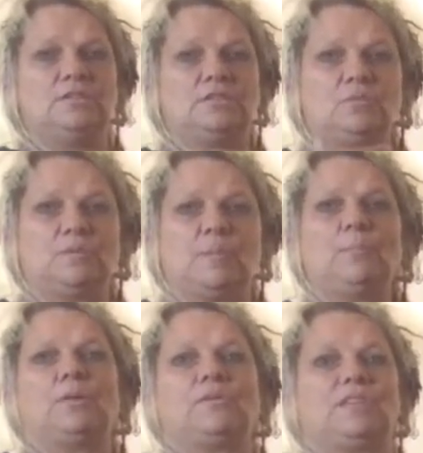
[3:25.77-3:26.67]
you
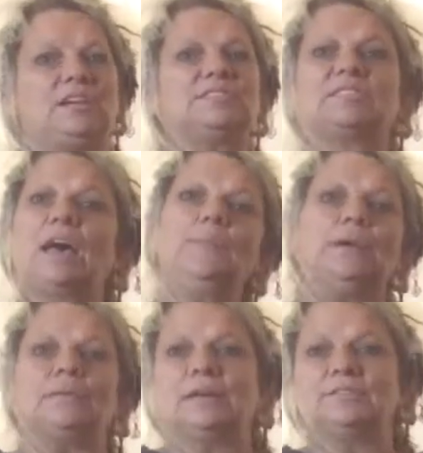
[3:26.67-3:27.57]
remember that it's
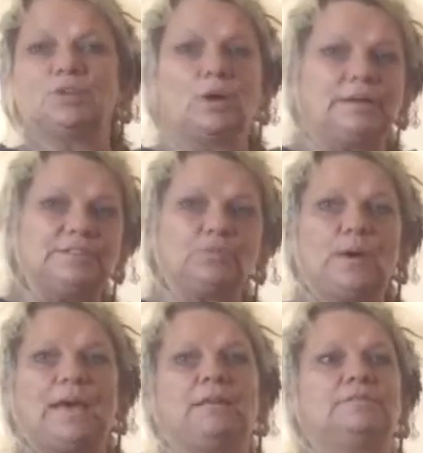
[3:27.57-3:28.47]
coming, it's on its
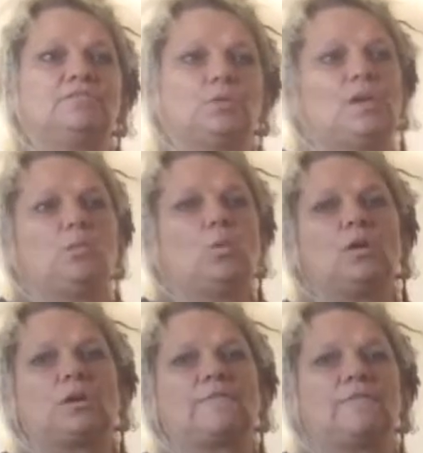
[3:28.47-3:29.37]
way. So they
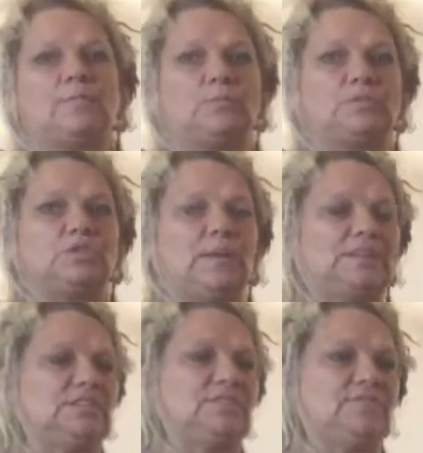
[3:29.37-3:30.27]
work from the
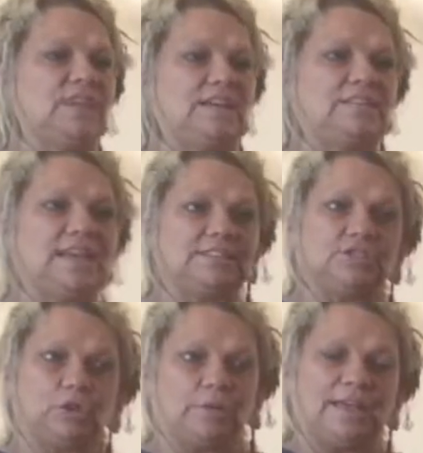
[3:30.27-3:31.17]
perspective that
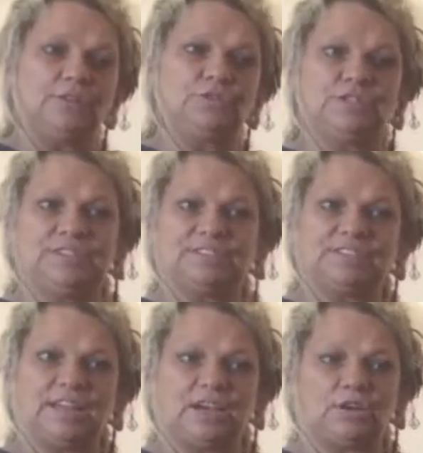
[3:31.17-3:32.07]
yes, your energy
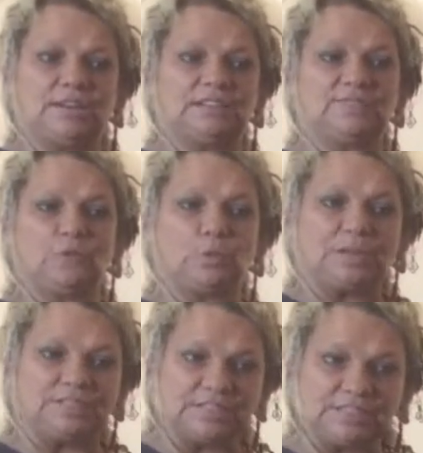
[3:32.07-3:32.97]
is there, it's
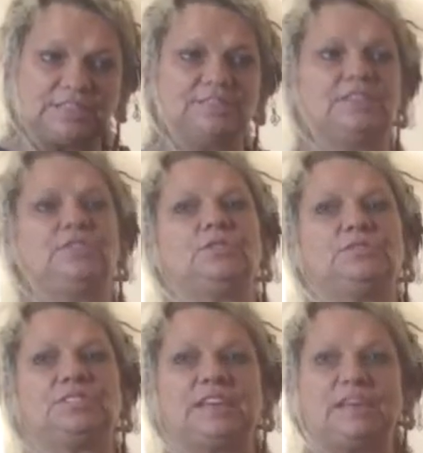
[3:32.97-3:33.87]
focused, it
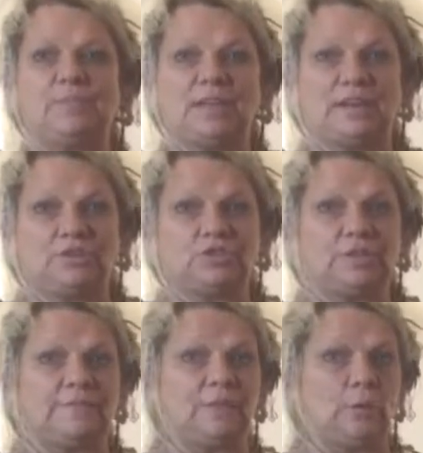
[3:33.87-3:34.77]
continues to keep that
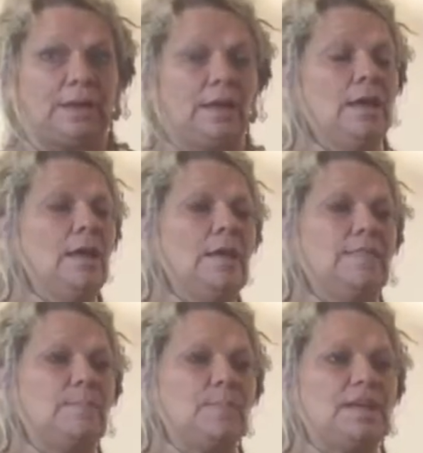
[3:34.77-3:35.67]
energy flowing.
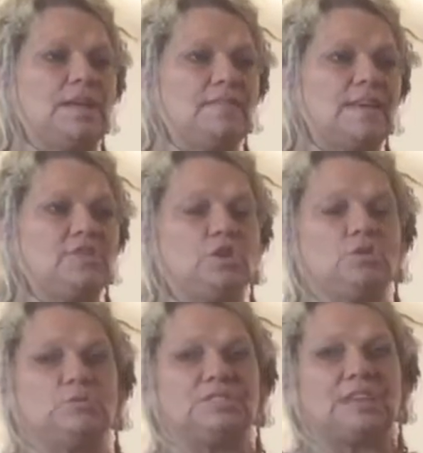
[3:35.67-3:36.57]
The minute that
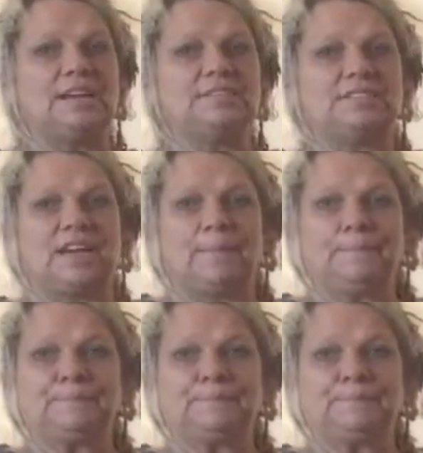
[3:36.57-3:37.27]
you sidestep,